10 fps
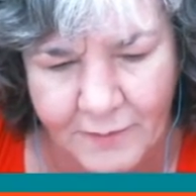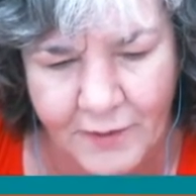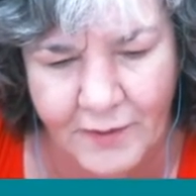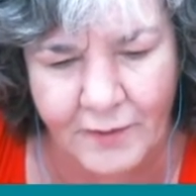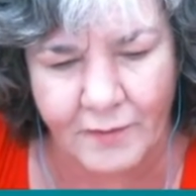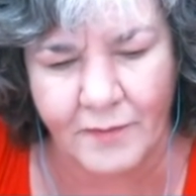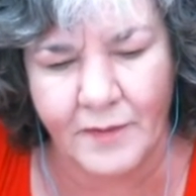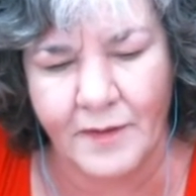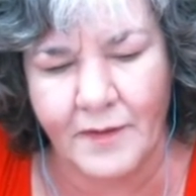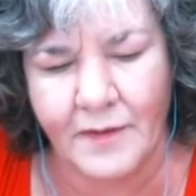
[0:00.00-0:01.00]
glue.
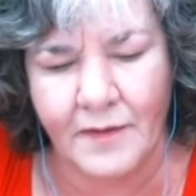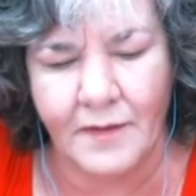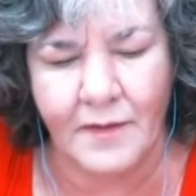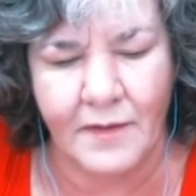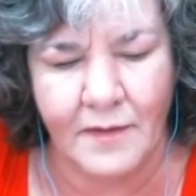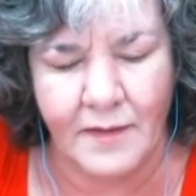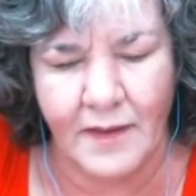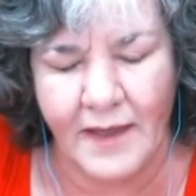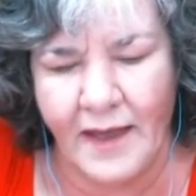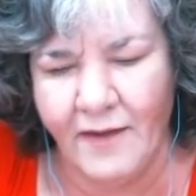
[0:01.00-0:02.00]

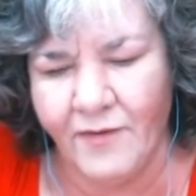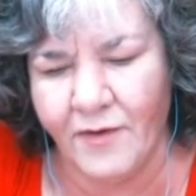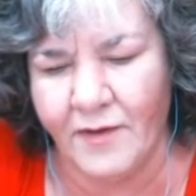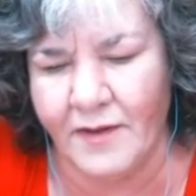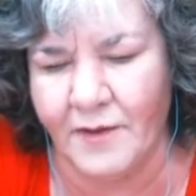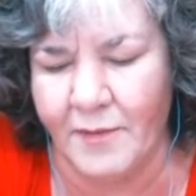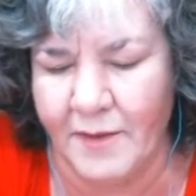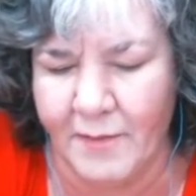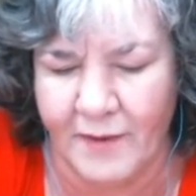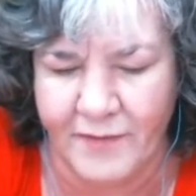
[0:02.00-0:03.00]
I have heard a little bit
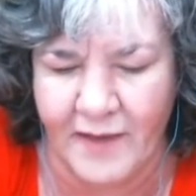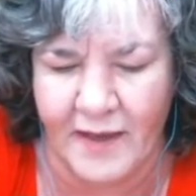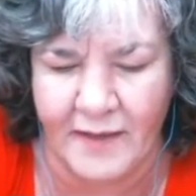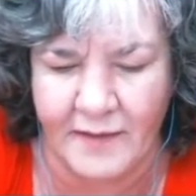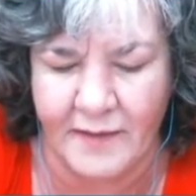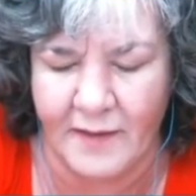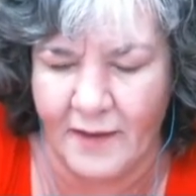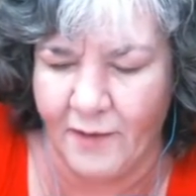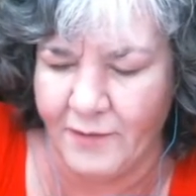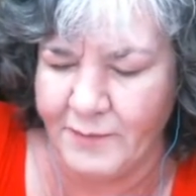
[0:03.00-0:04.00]
about that.
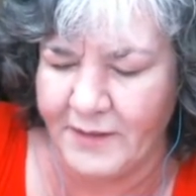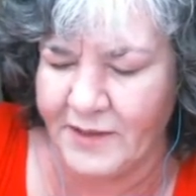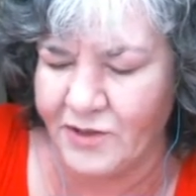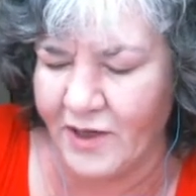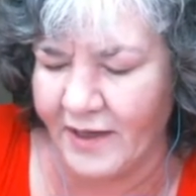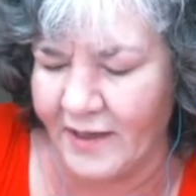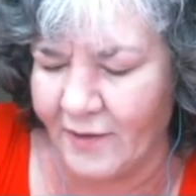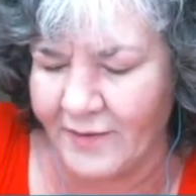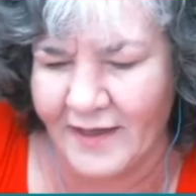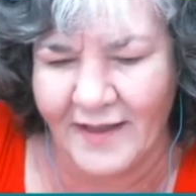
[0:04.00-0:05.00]
I always meant to check it
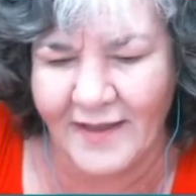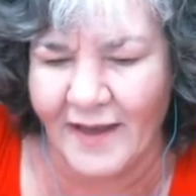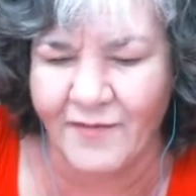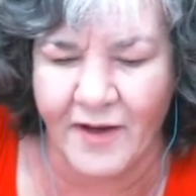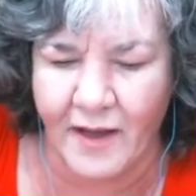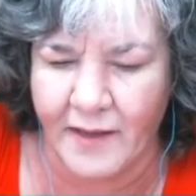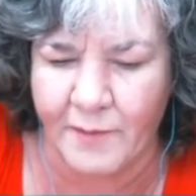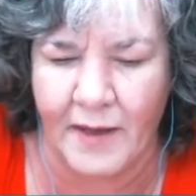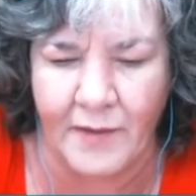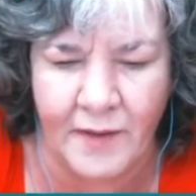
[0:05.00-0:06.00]
out, and then I think I forgot
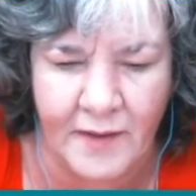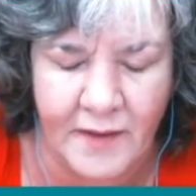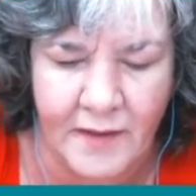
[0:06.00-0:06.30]
about it.